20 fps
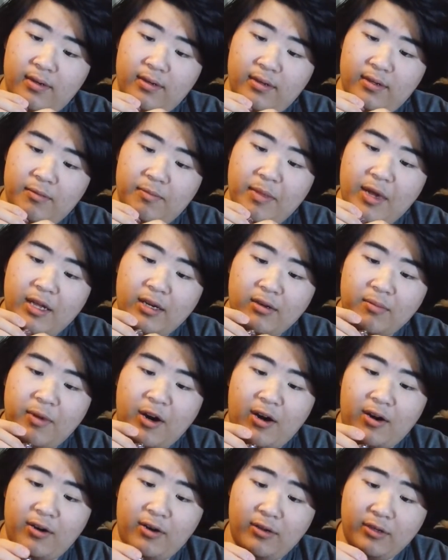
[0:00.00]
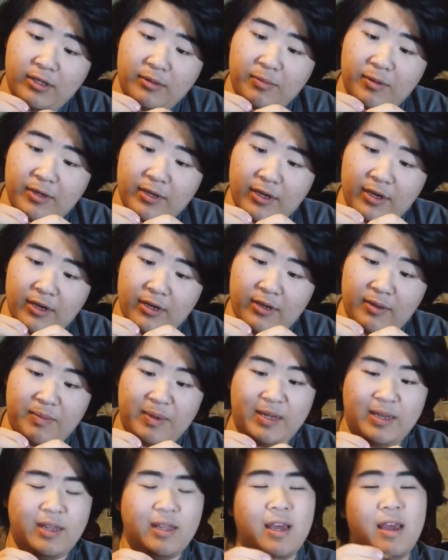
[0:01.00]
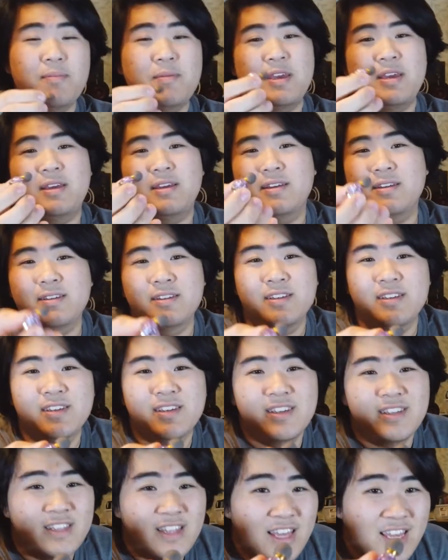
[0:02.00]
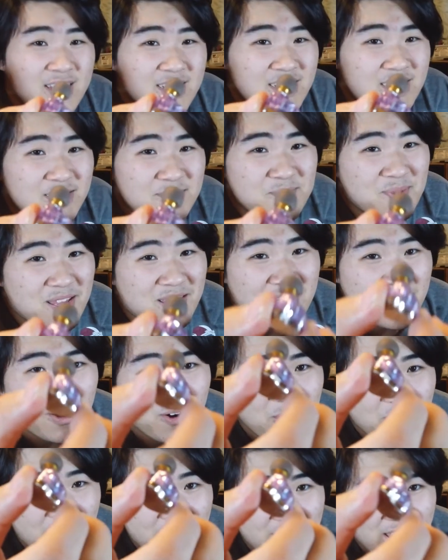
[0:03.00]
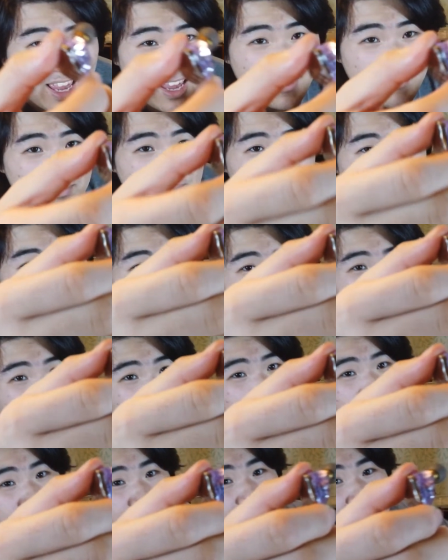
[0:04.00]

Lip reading: The metal part looks pretty good, but I mean, they can just make the whole IEM metal